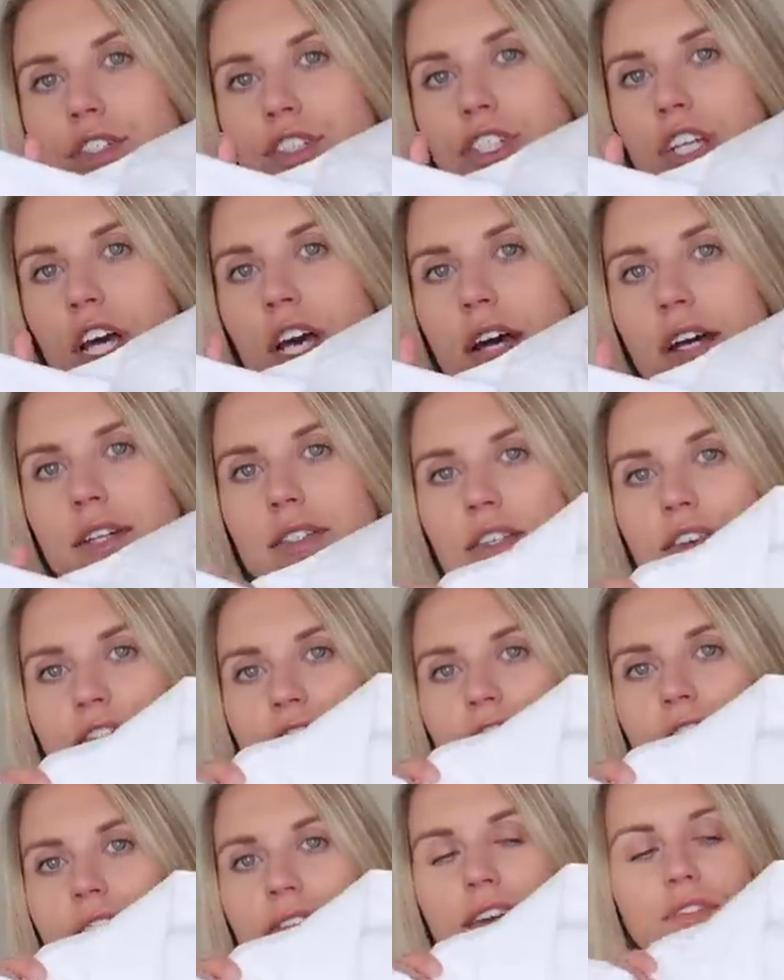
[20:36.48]
shirt. A
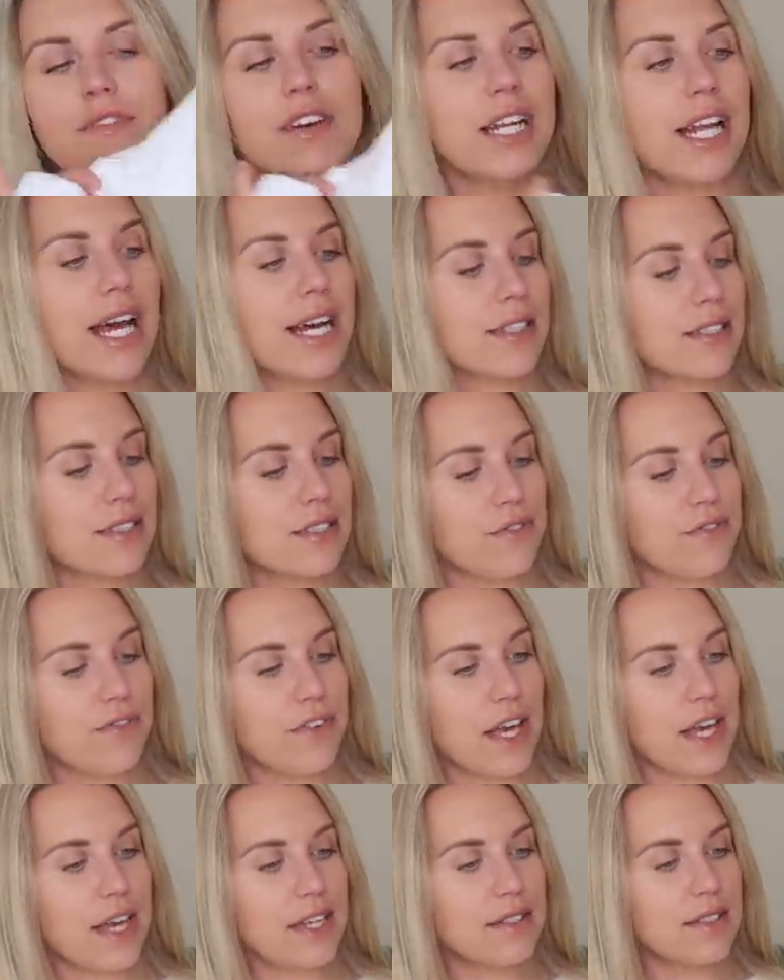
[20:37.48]
very relaxed
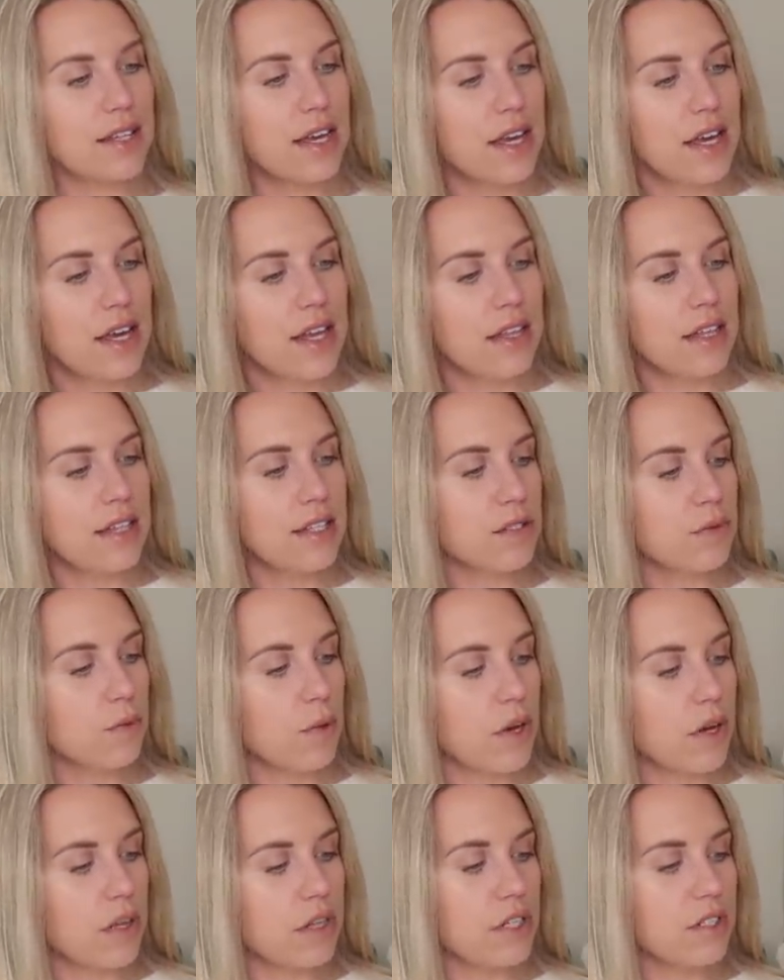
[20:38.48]
fit. This
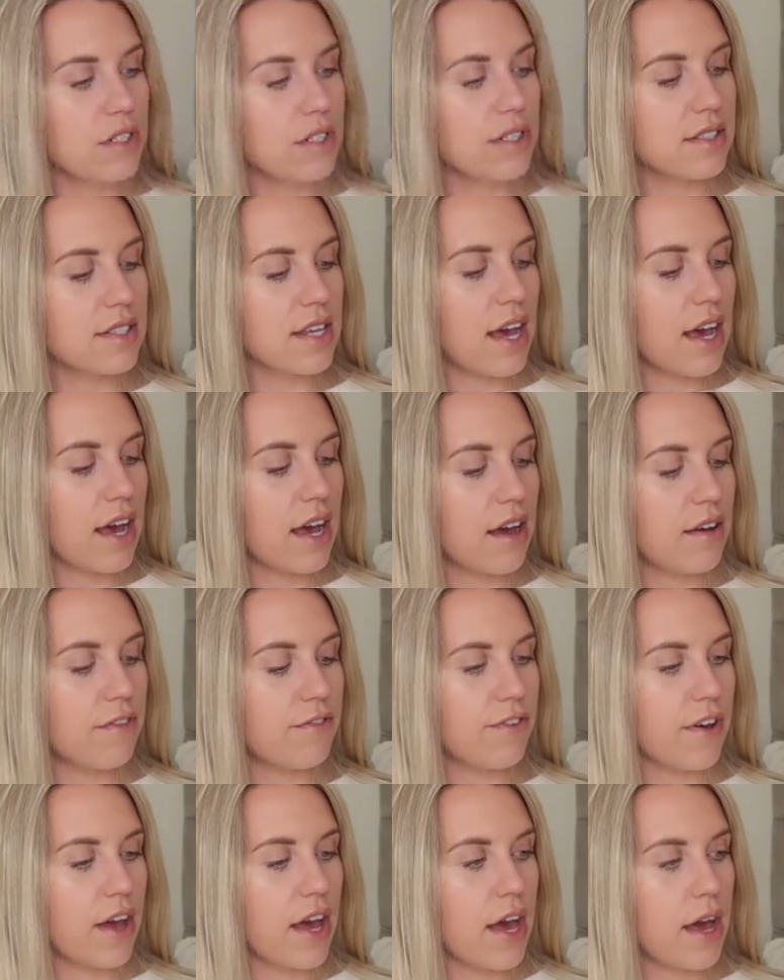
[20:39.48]
one does
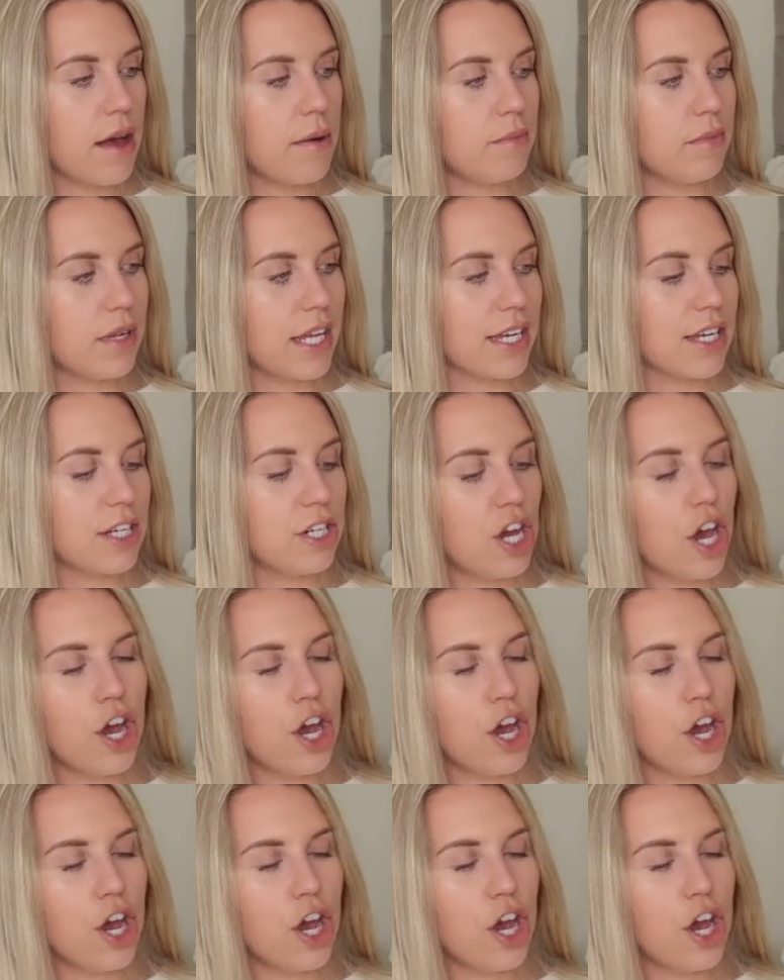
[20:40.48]
have um, like an